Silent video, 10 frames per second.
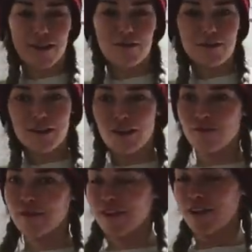I don't think I
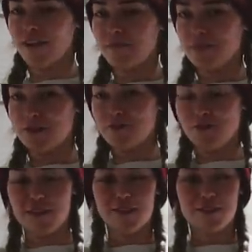really got much
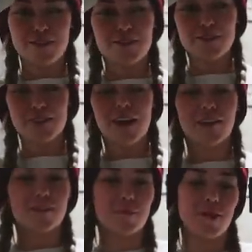footage
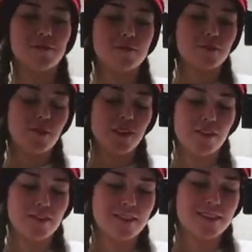at the mountain, quite
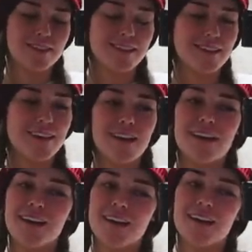honestly. It
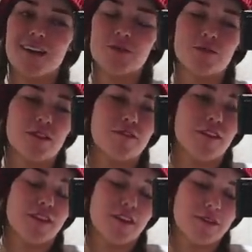was really
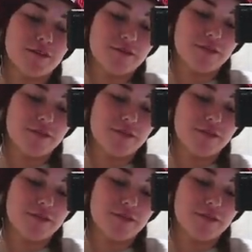fun though.